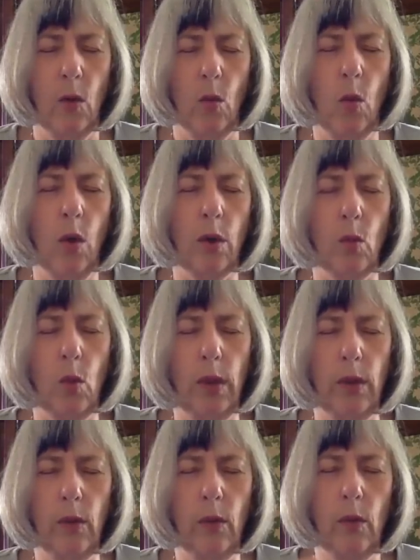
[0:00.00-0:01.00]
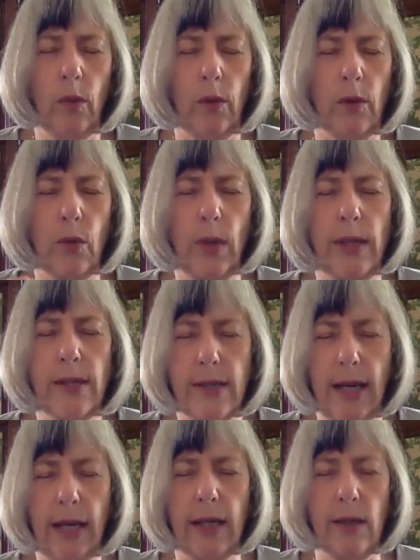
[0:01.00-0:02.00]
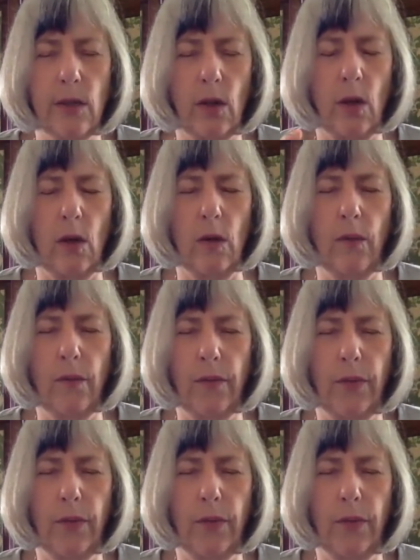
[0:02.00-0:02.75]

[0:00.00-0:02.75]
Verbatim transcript: What will the 22nd of